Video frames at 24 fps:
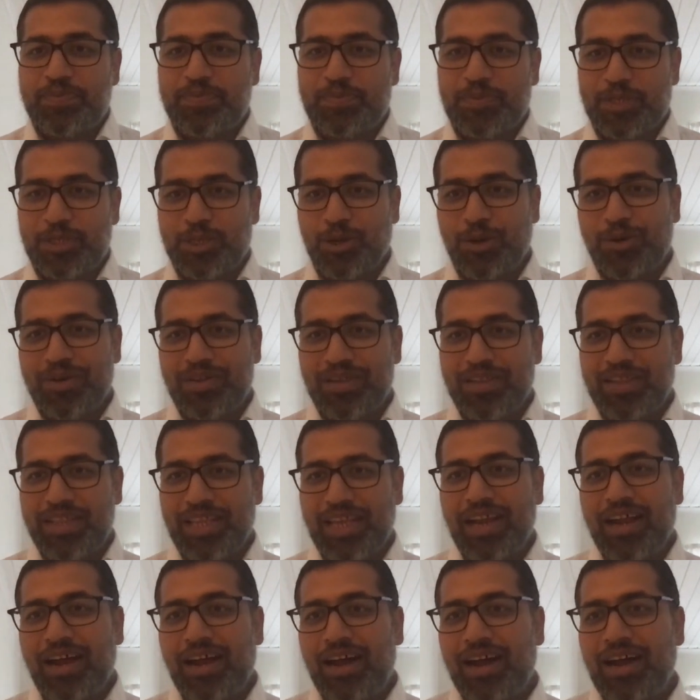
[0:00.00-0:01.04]
So
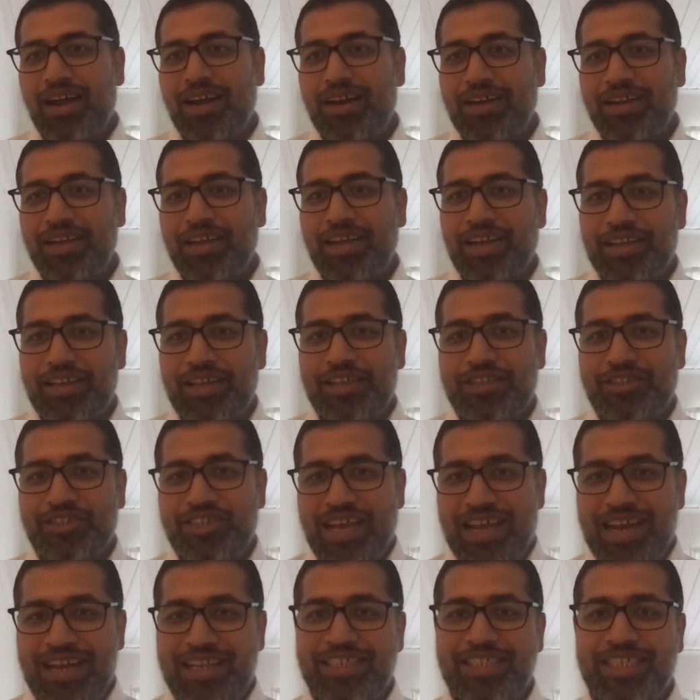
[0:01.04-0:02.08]
there are
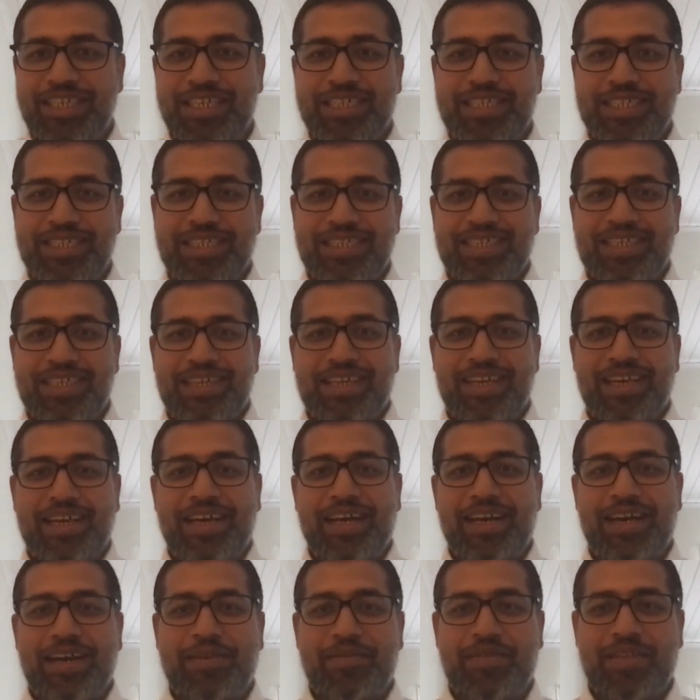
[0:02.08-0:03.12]
challenges,
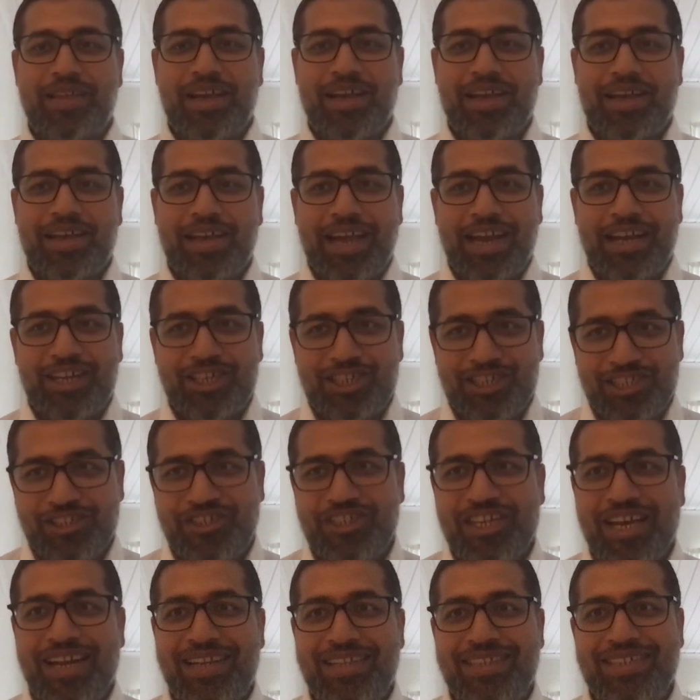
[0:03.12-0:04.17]
additional
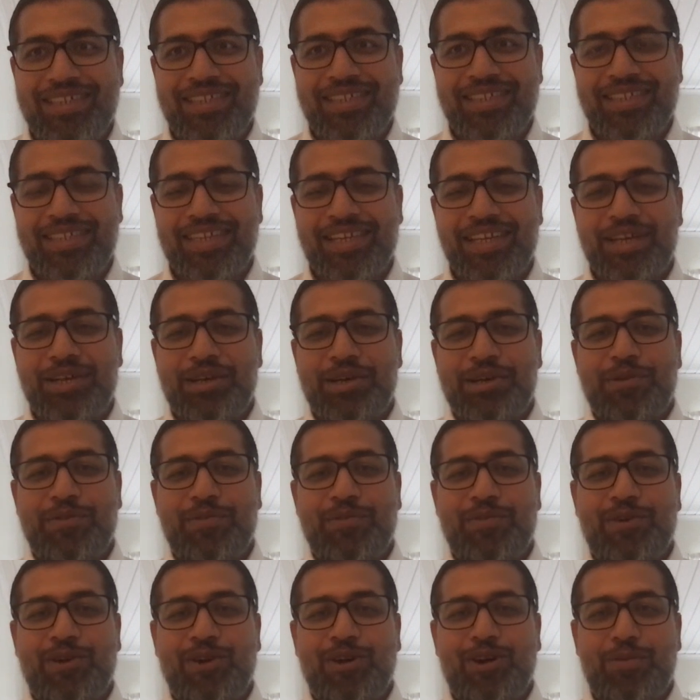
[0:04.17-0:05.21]
challenges
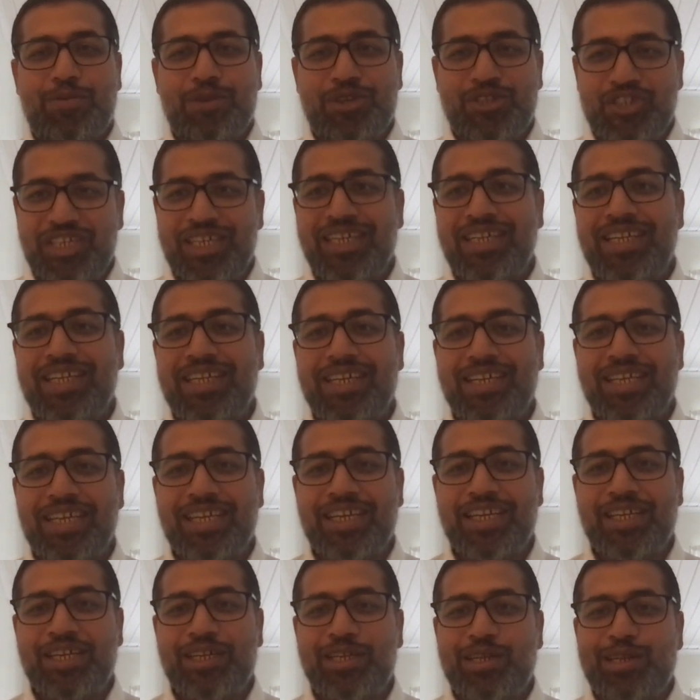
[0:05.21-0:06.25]
for machine
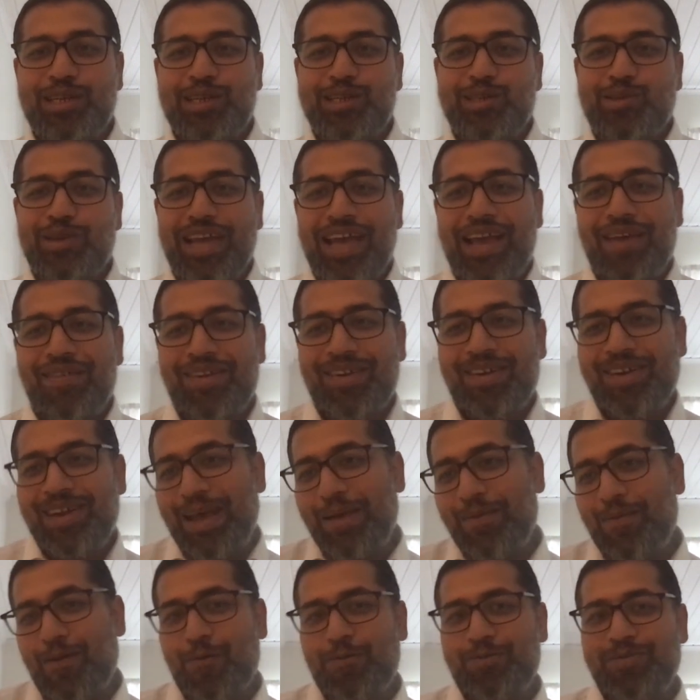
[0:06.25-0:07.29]
learning to have a
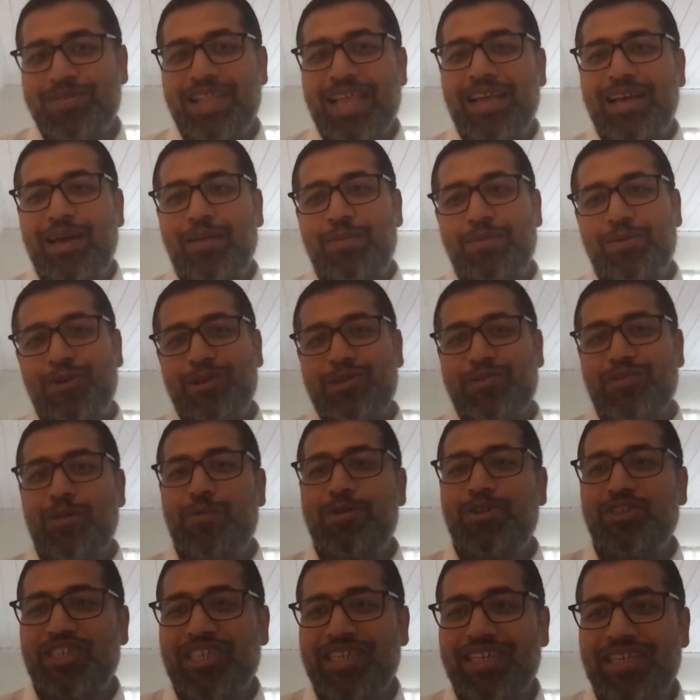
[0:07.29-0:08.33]
DevOps-like approach for
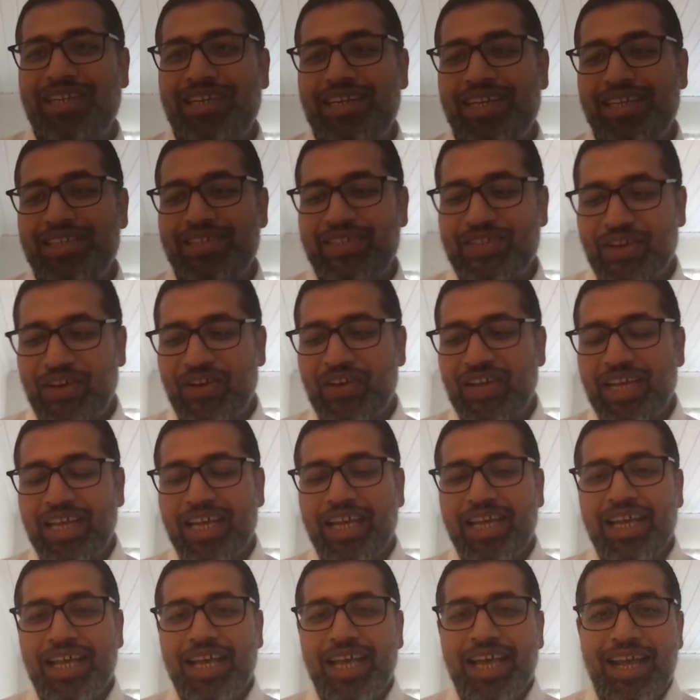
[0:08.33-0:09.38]
machine learning. So
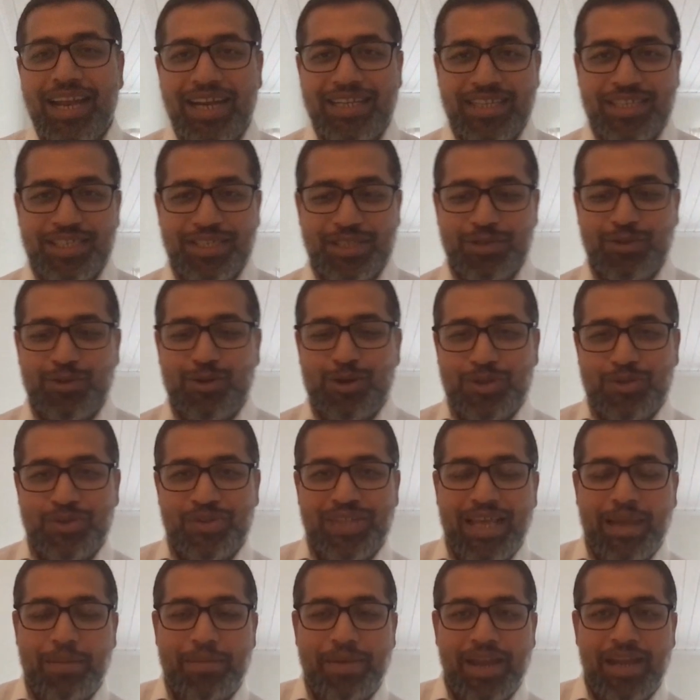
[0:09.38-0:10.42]
let's just go through
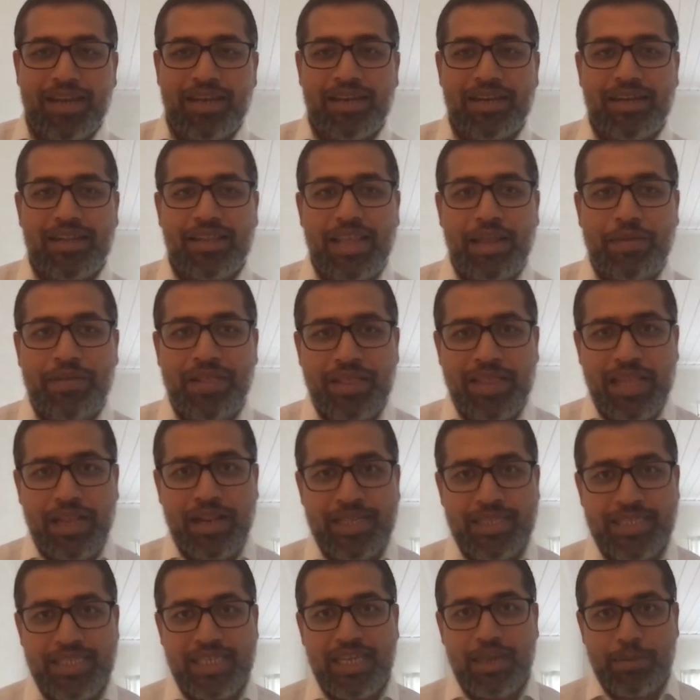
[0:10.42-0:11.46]
them and then
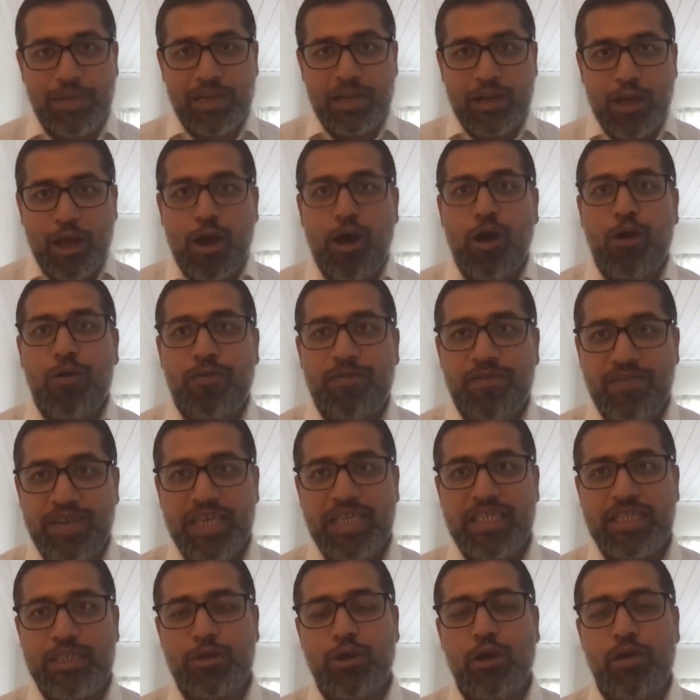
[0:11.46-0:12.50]
let's see, how we
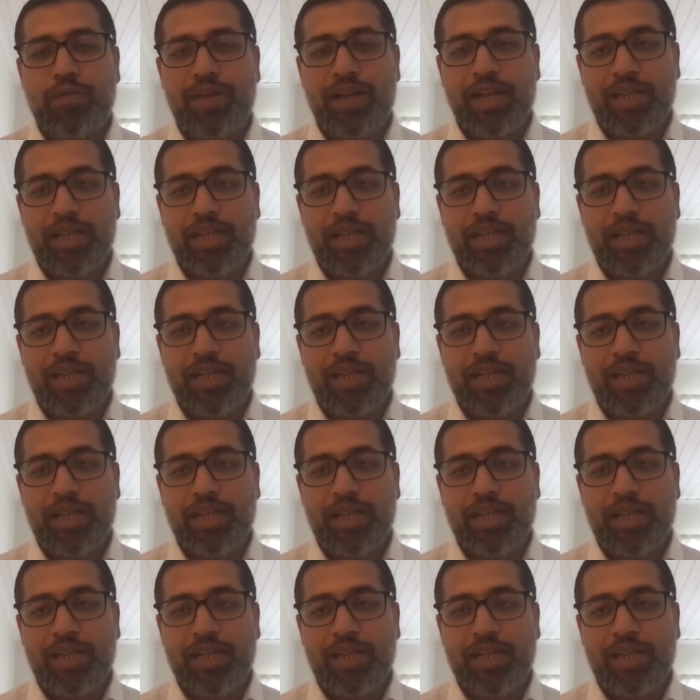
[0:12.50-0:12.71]
solve it.